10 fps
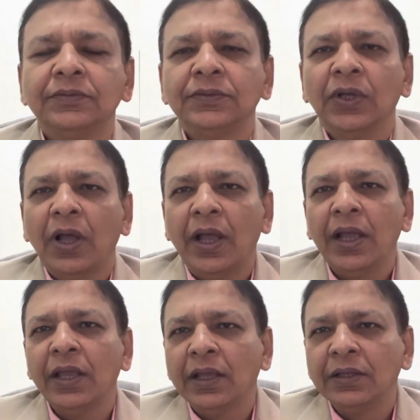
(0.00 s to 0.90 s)
So
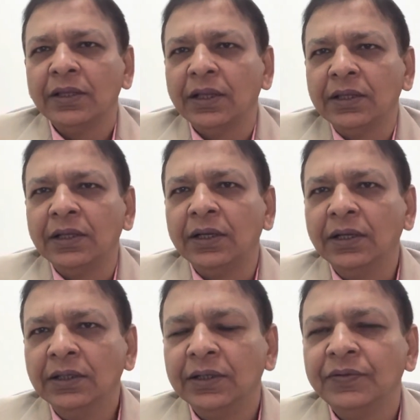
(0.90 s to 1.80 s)
these are the
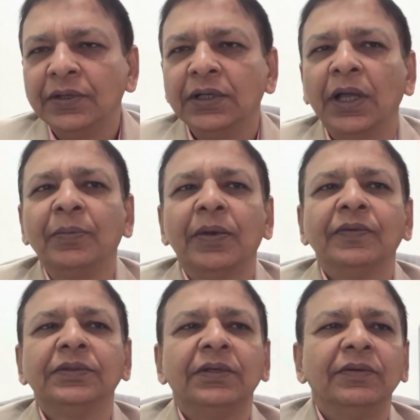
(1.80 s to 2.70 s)
different type of
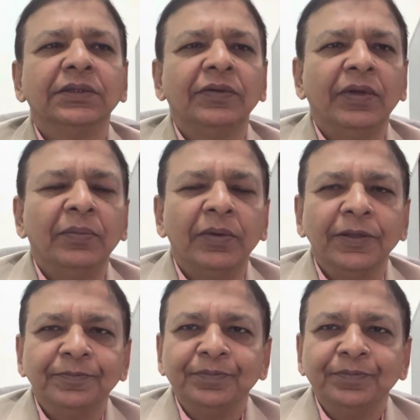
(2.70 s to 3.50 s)
servers available.